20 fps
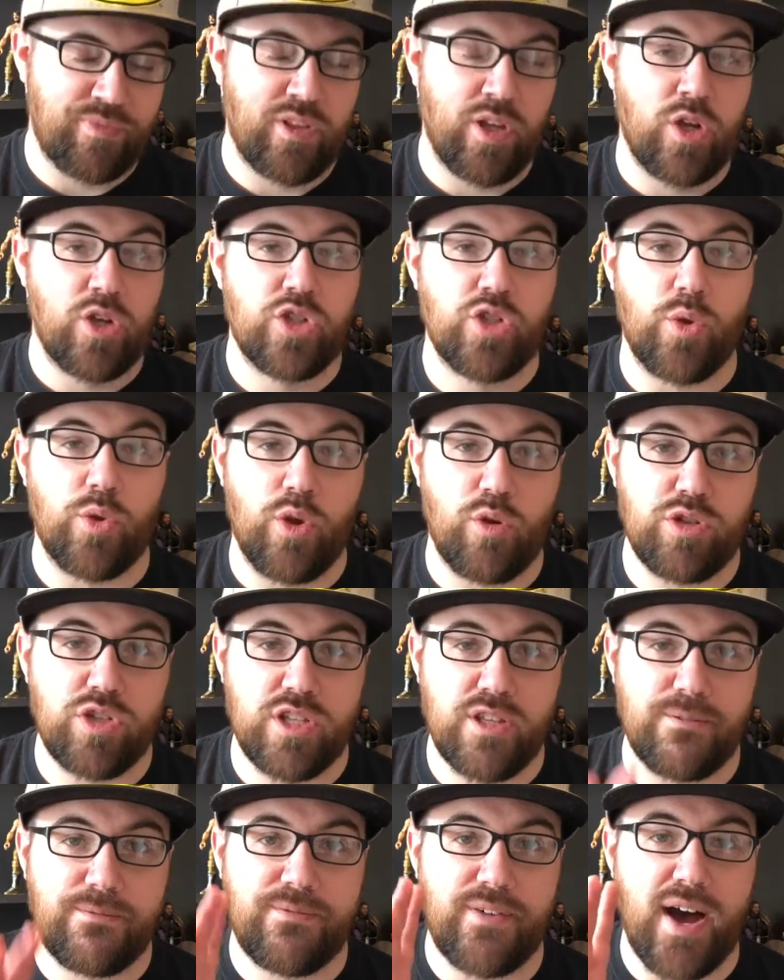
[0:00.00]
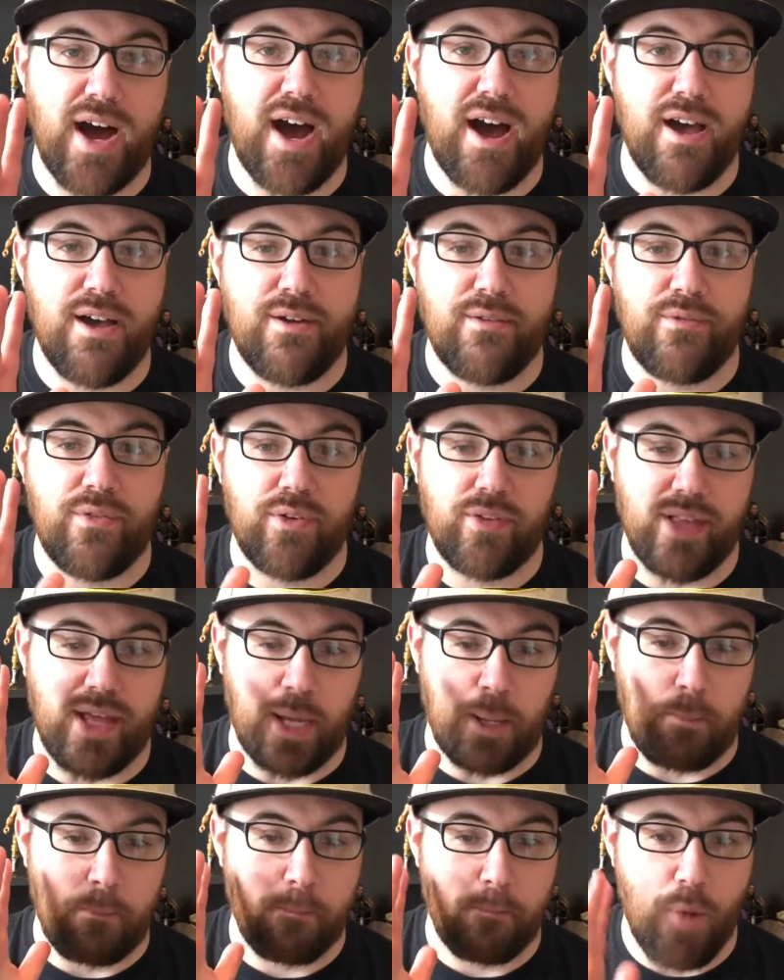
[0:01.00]
So those are the 5
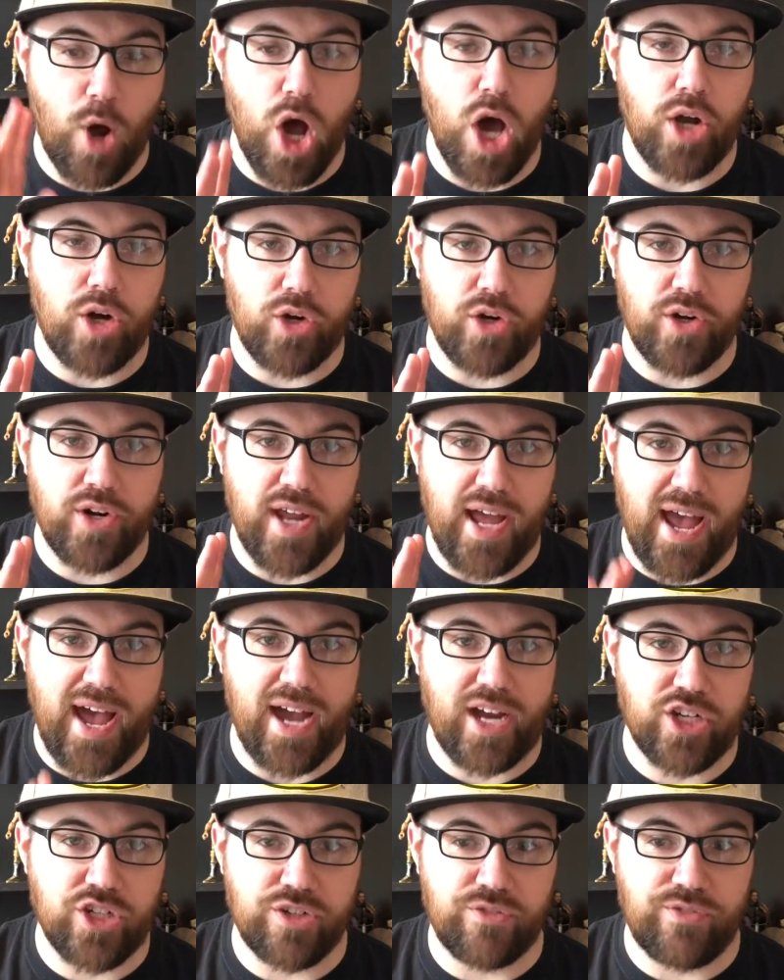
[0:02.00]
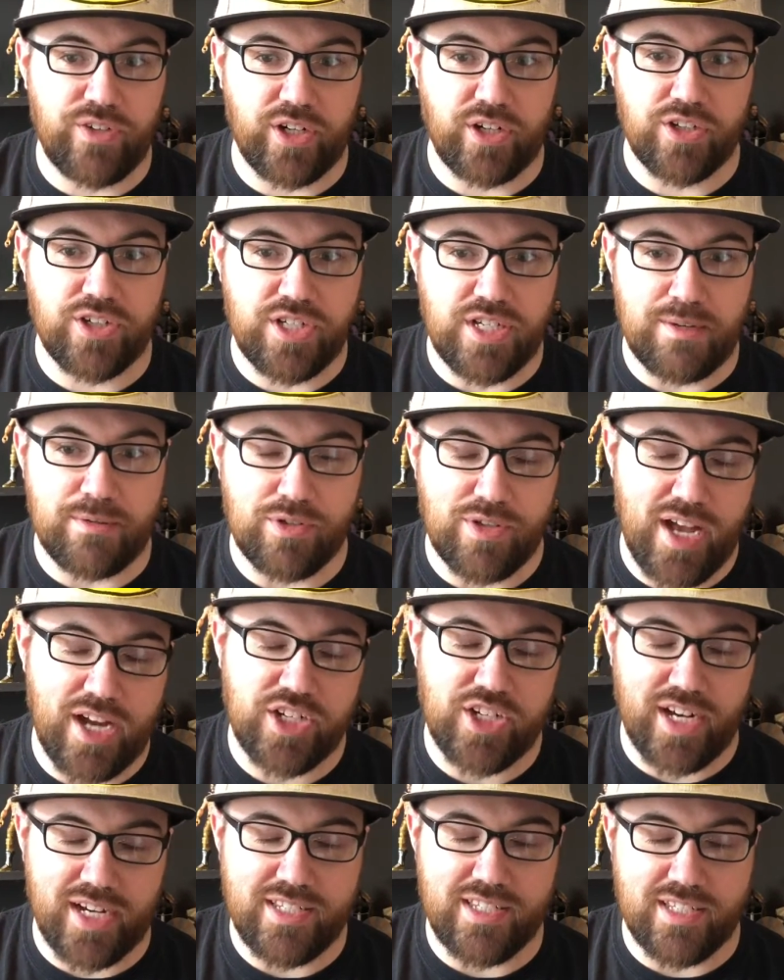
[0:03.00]
like modern action figure teams. Well,
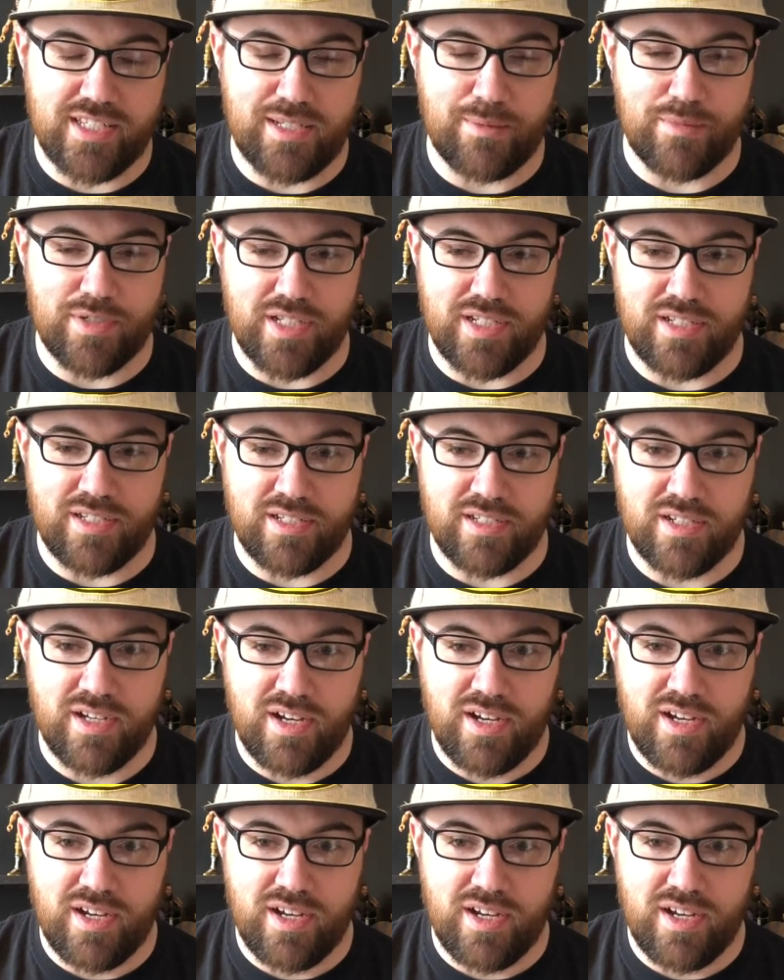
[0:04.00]
actually, I guess The Simpsons